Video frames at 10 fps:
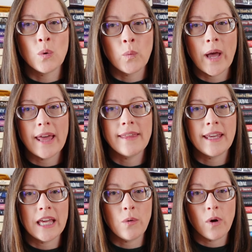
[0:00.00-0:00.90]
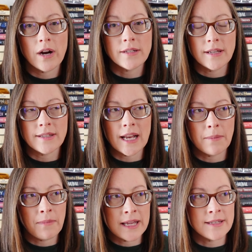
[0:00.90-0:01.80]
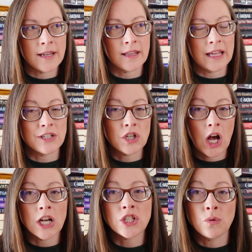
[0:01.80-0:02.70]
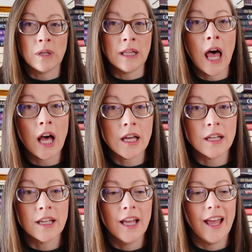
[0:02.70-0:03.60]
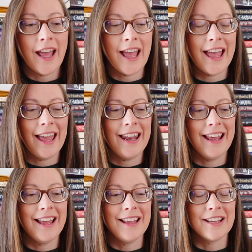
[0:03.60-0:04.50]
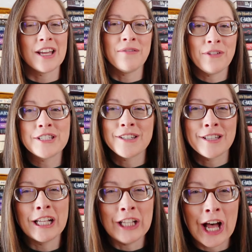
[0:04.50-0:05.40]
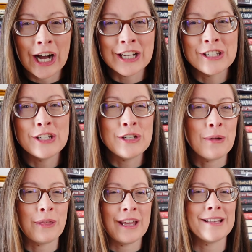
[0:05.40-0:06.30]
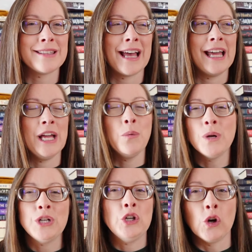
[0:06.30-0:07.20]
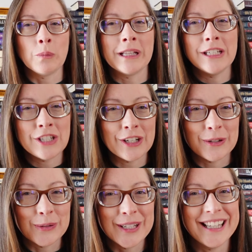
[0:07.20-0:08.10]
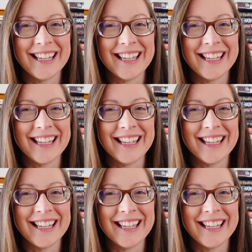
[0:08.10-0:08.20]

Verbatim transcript: the way the key works is that it basically talks to a lock and convinces the lock to do things that it wouldn't normally do